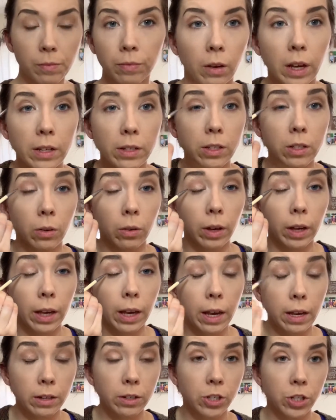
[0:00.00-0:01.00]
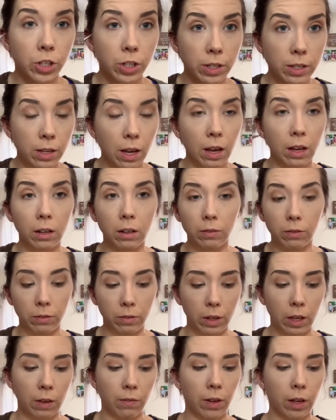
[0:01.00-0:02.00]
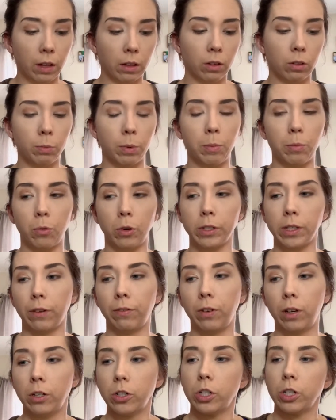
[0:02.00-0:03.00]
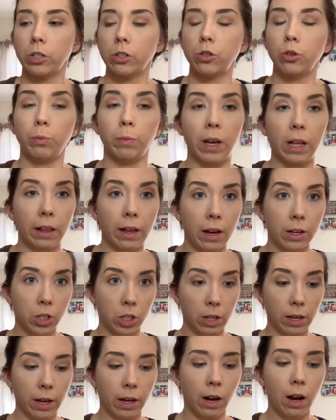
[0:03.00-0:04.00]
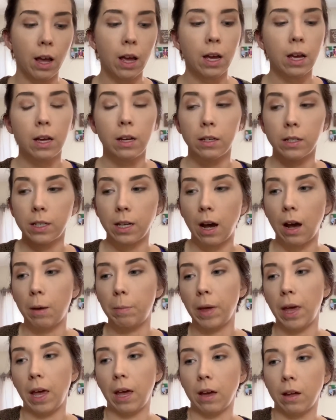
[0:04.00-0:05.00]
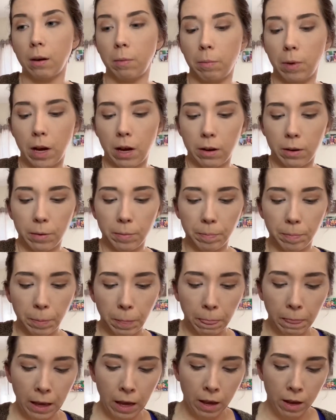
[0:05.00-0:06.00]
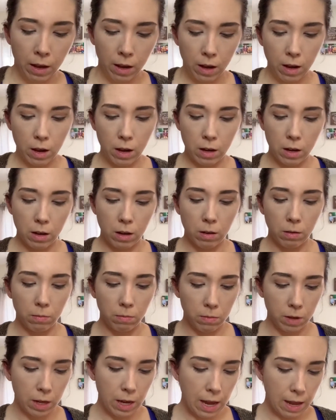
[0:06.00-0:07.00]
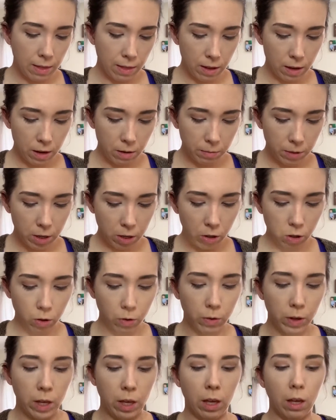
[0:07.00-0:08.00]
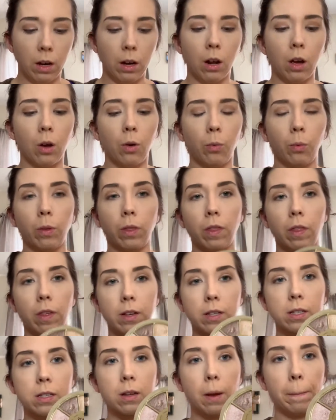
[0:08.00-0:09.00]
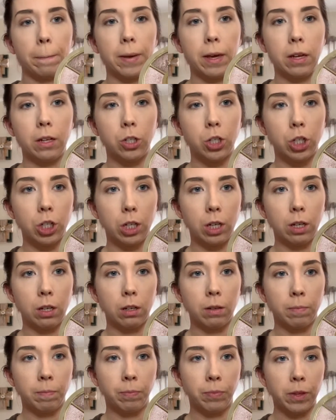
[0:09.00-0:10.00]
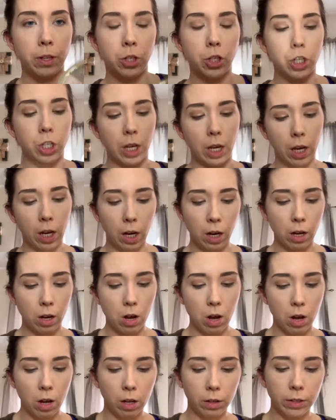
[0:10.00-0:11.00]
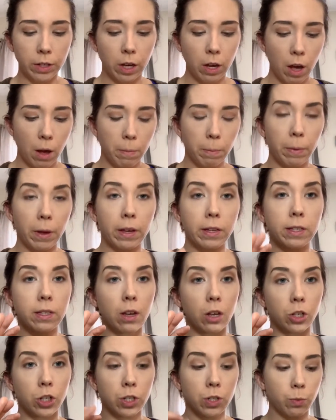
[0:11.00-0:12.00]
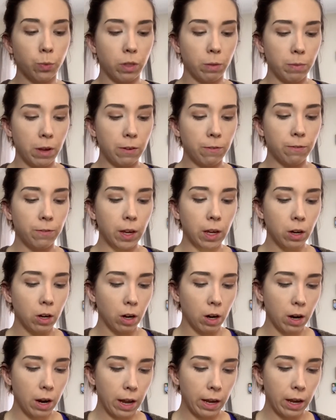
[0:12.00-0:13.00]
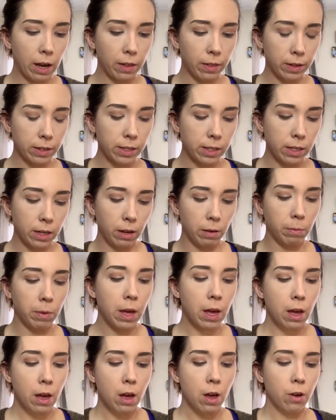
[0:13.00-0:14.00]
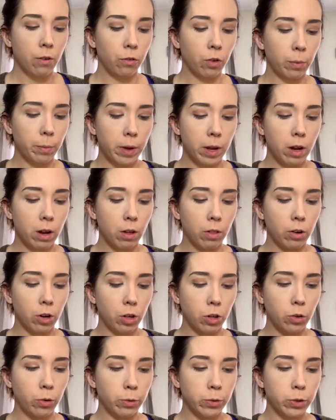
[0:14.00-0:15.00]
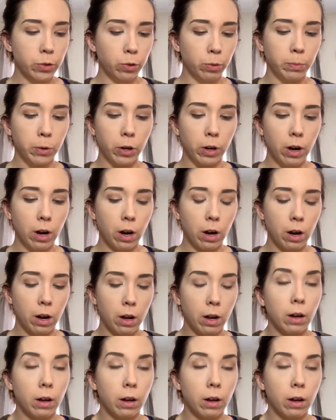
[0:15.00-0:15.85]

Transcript: Okay, so again, just kind of giving a little bit more definition to my lash line, top and bottom. And then I'm going to go in with this peachy shade called Compass, just with my finger. I got this tip from another YouTuber.